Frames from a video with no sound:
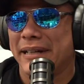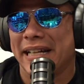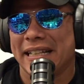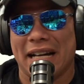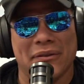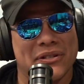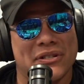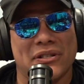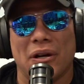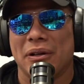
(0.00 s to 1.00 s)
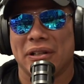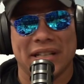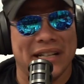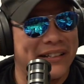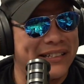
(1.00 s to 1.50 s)
man. That was so
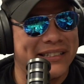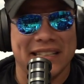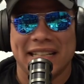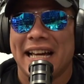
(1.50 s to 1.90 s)
hilarious.